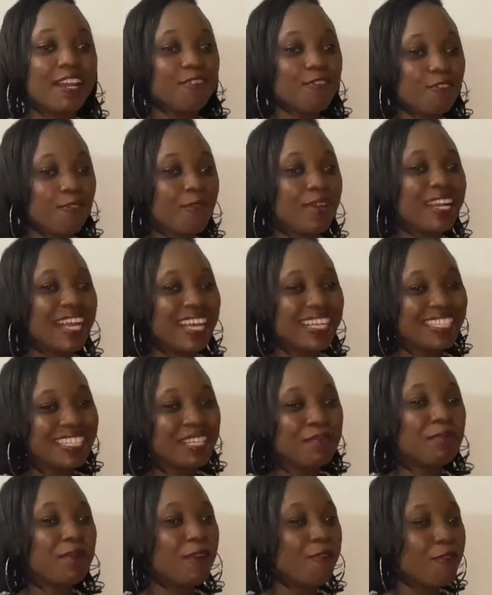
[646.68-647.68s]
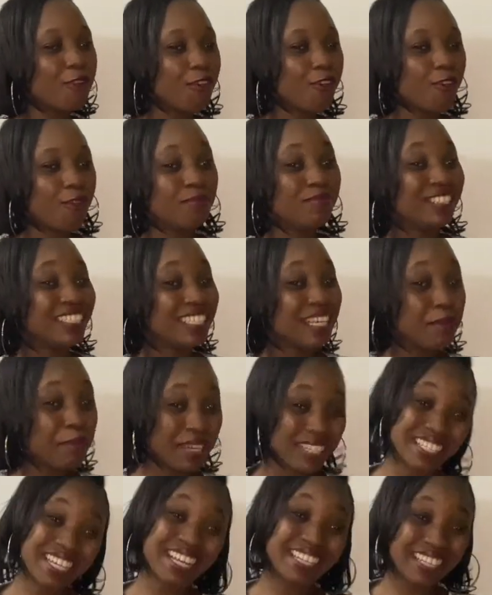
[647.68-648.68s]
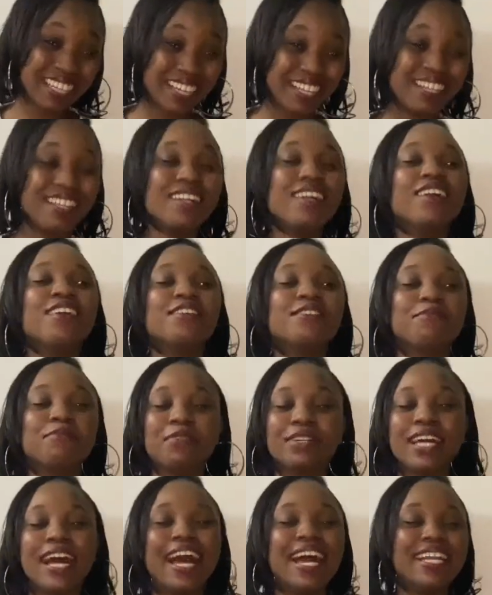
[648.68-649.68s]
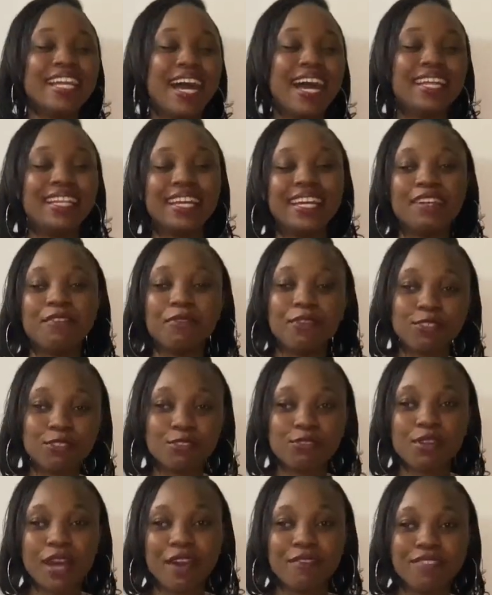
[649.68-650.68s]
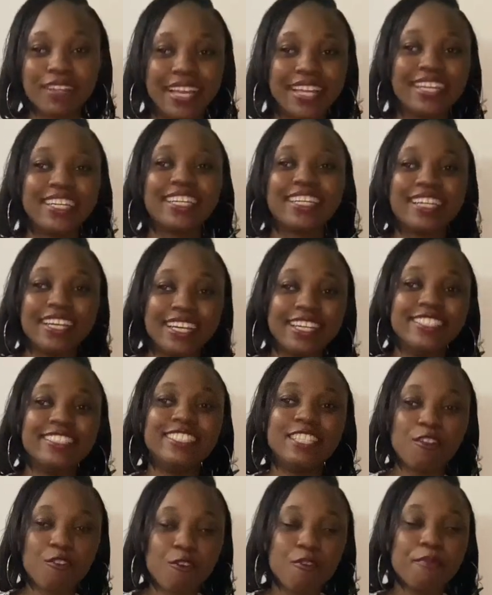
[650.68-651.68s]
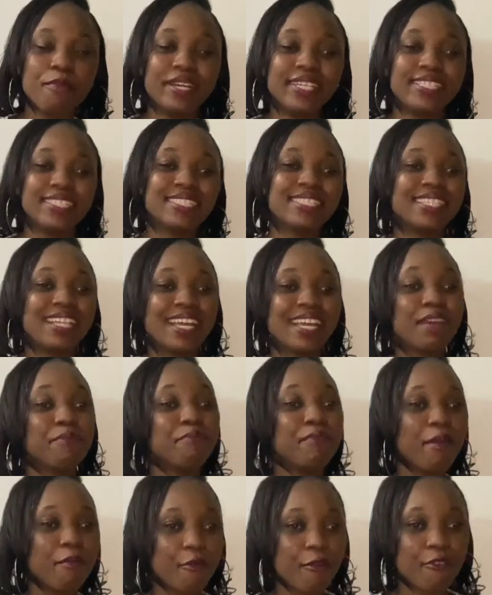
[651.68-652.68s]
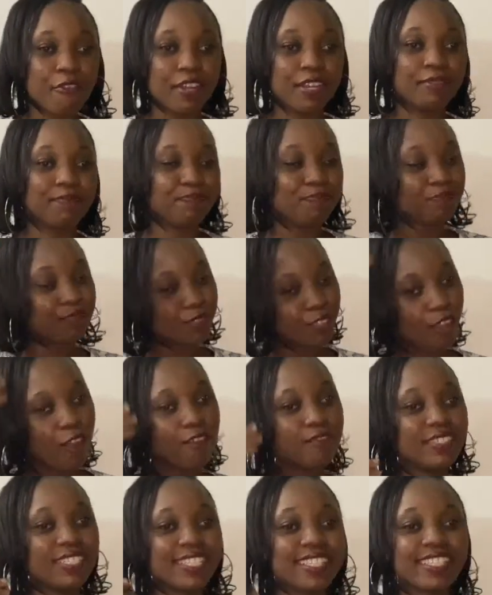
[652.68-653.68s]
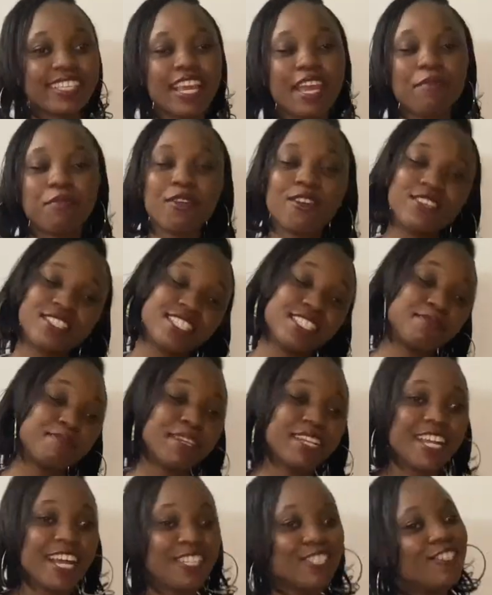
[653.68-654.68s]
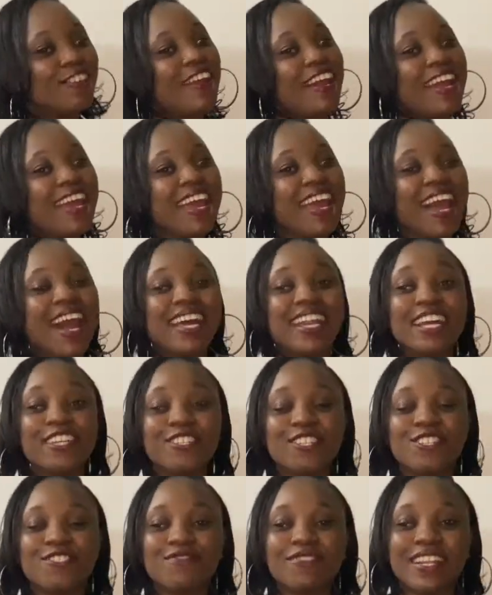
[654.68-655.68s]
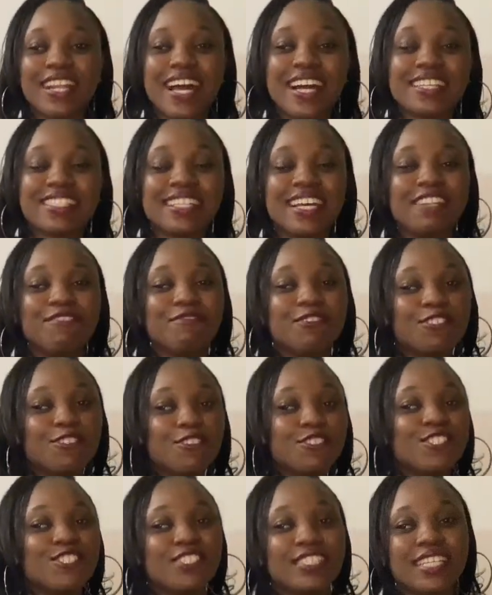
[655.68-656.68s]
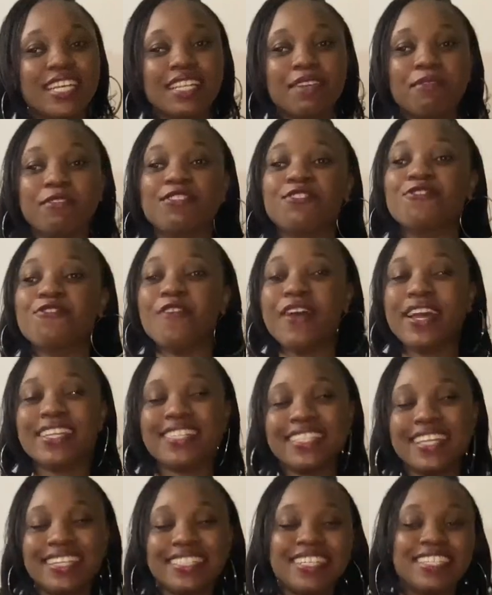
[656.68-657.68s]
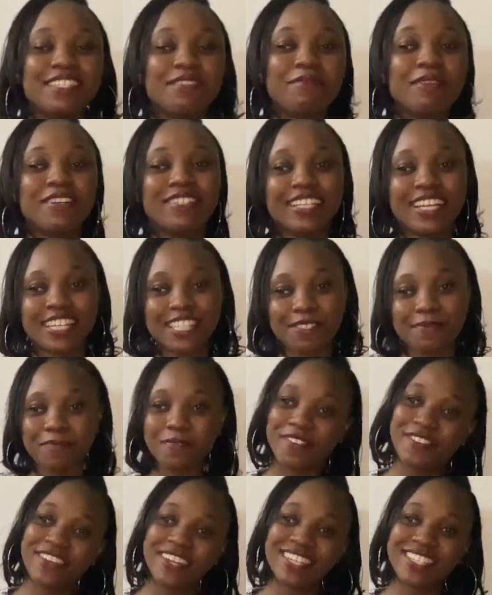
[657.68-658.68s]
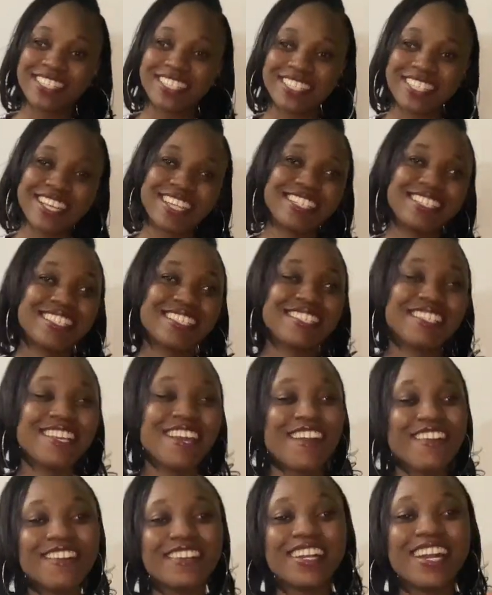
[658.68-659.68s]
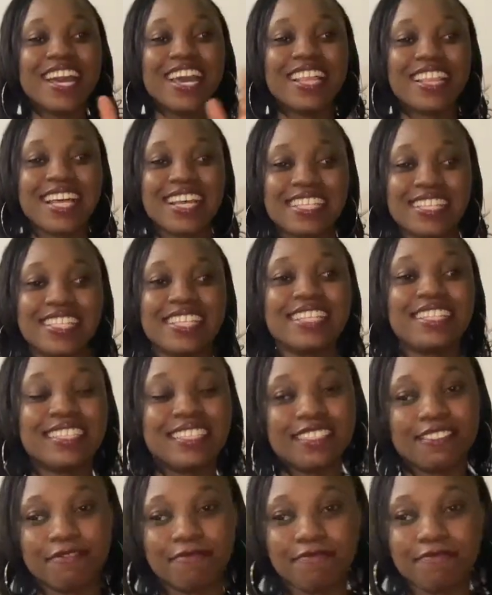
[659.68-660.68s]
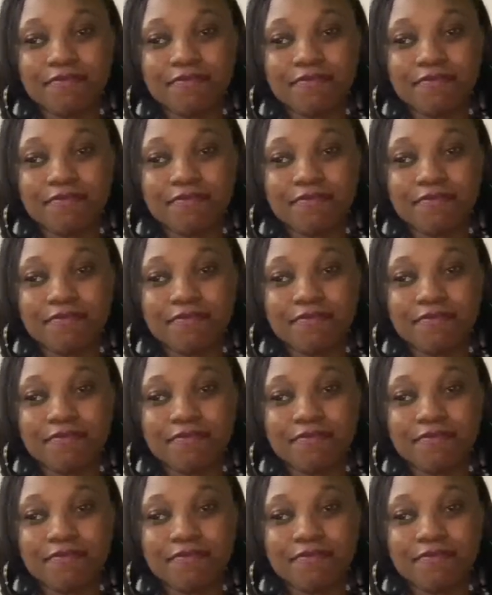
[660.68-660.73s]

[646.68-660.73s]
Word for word: give yourself into like burning out. Don't overstretch yourself. Just do it one step at a time. If you know you're prepared for it, fine, you can go all out. If not, please find a way around it, okay? So yeah, it's only big YouTubers, you know, that people